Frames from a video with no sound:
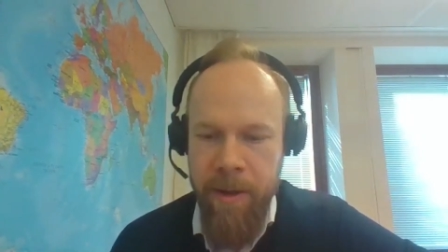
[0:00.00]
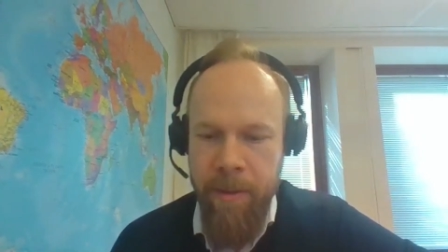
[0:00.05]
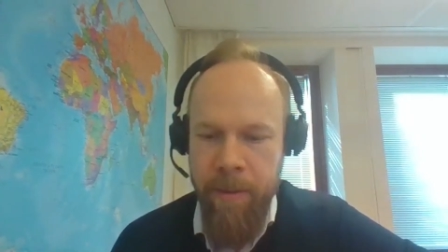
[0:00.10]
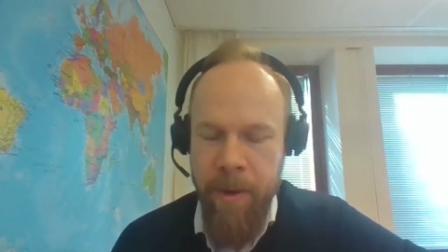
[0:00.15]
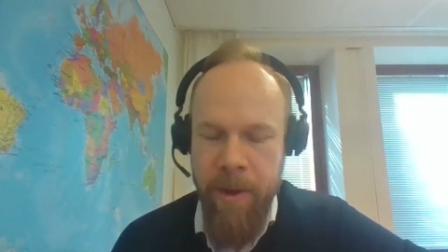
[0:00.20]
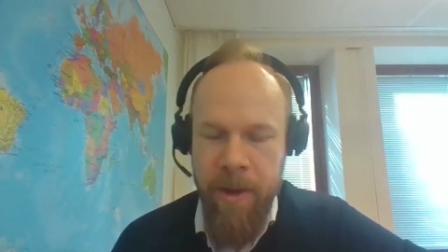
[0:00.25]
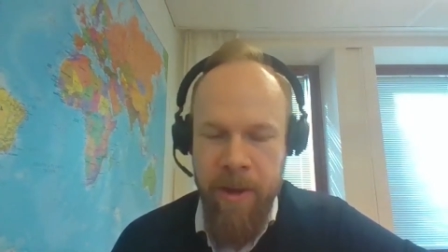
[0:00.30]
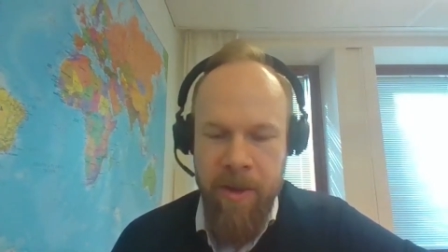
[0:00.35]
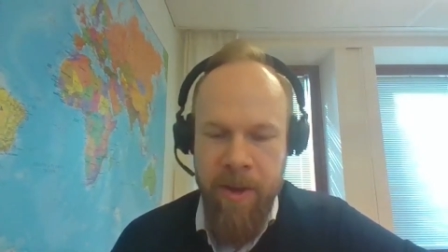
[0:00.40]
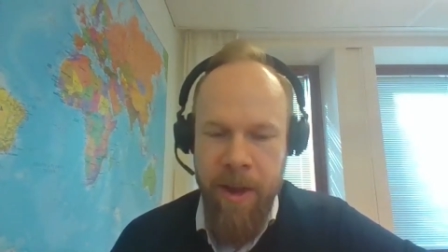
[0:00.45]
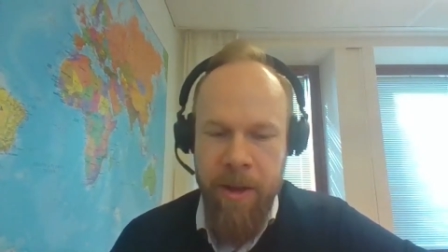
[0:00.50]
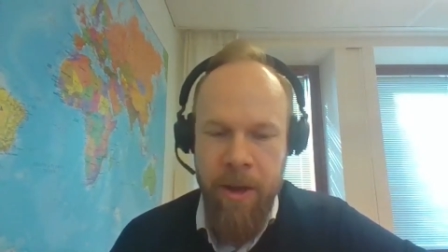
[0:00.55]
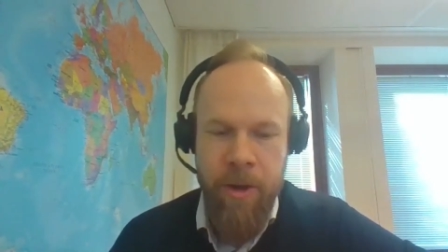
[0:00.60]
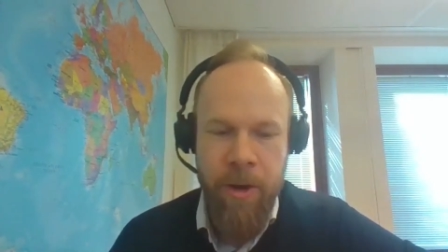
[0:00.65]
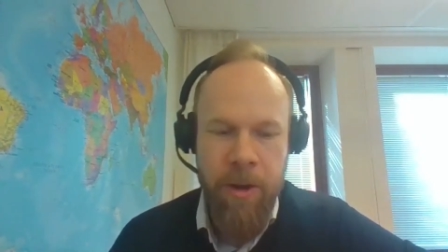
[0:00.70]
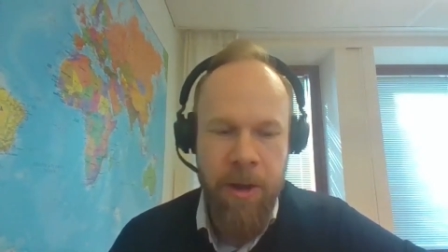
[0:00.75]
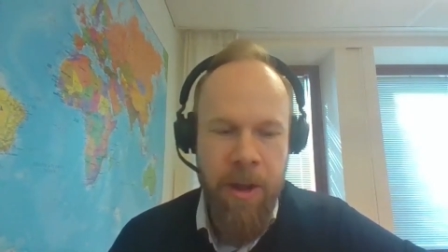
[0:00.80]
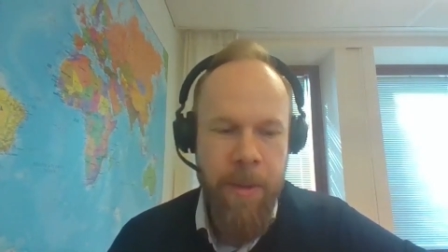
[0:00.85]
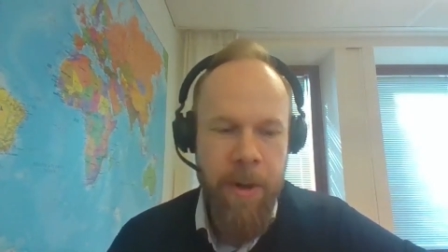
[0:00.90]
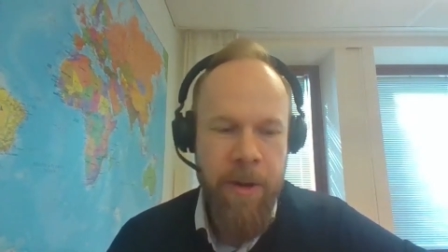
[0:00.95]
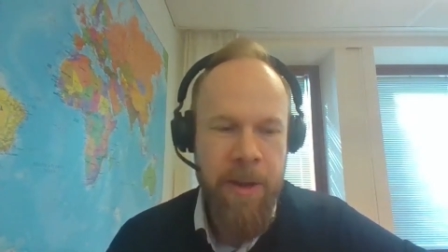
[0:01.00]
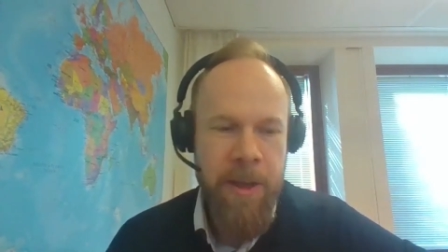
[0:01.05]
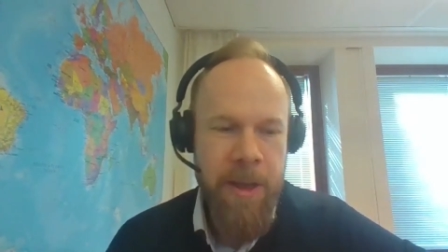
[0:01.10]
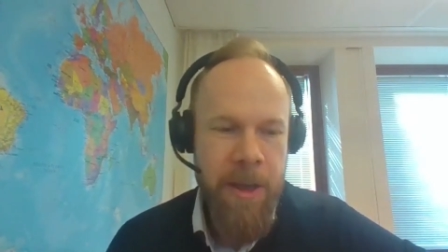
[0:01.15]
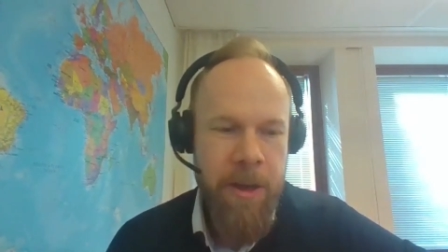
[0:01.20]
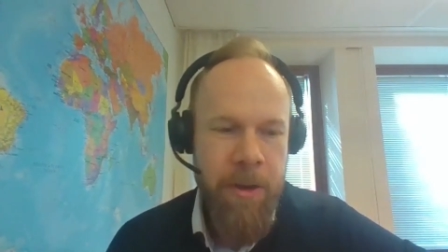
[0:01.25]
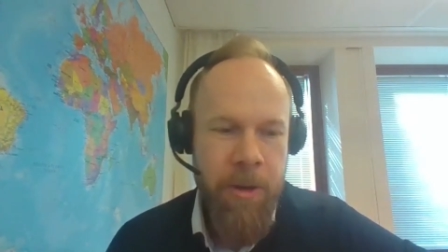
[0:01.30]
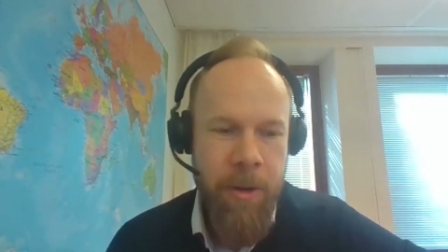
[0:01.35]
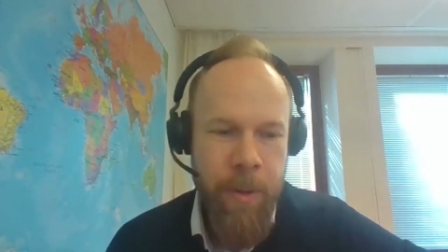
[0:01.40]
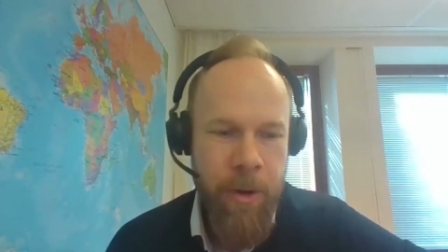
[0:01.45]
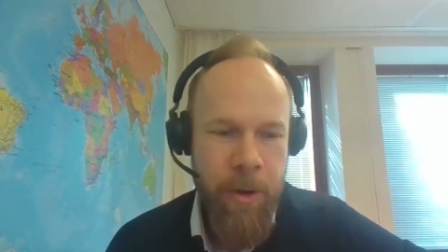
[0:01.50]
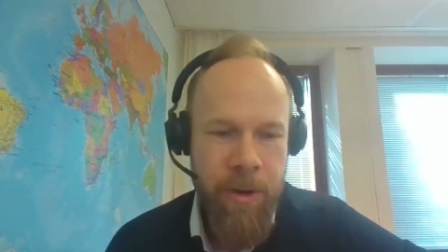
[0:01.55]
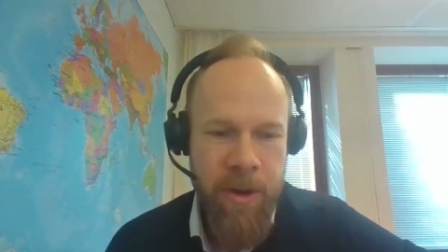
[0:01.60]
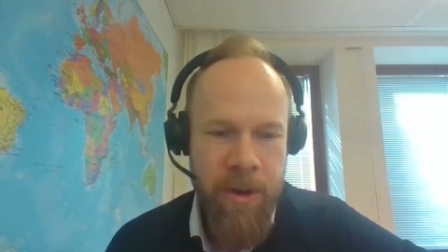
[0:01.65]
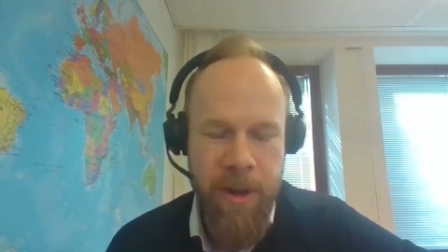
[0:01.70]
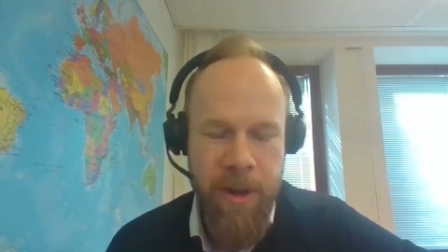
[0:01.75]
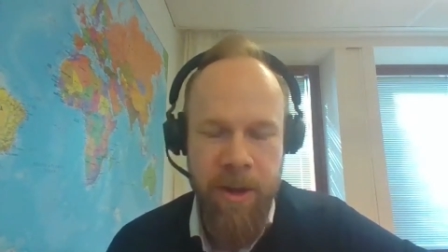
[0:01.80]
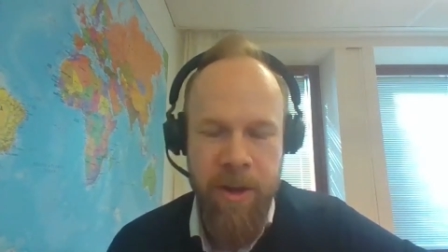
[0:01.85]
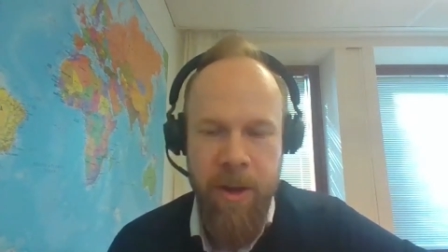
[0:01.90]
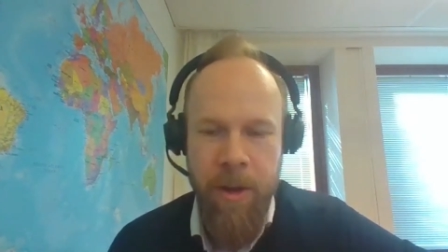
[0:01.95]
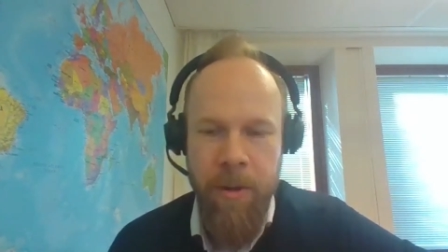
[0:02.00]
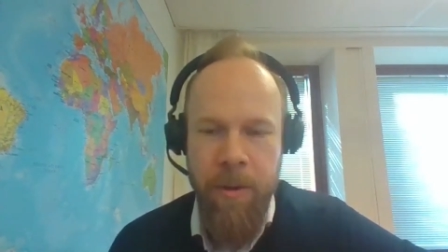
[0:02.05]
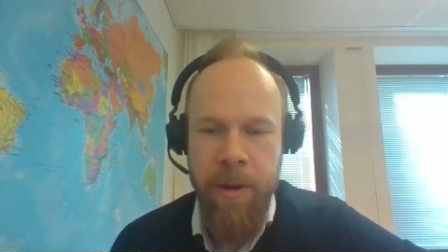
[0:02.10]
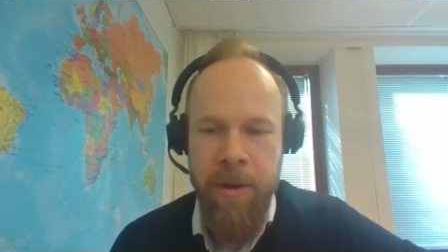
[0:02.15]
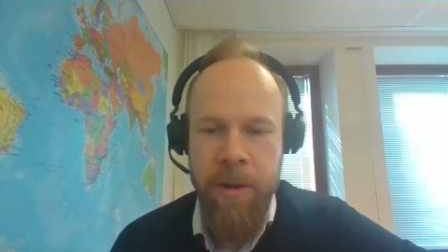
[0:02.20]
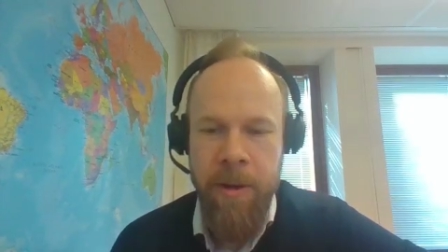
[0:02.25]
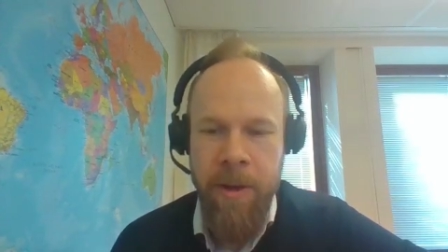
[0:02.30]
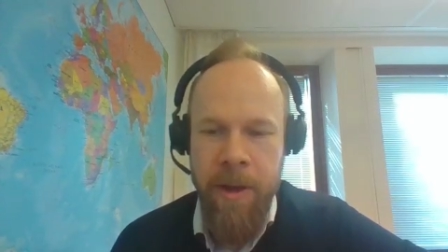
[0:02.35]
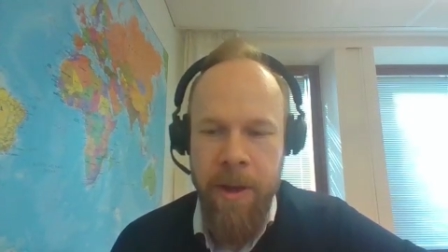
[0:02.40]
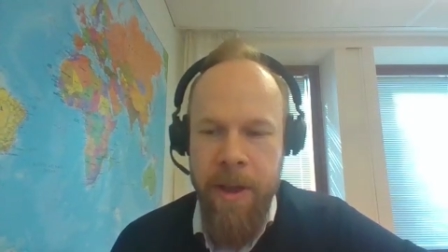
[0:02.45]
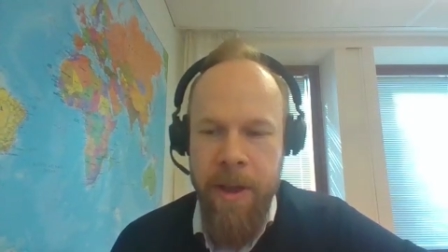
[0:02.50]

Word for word: uh, we started talking about e-commerce and so on.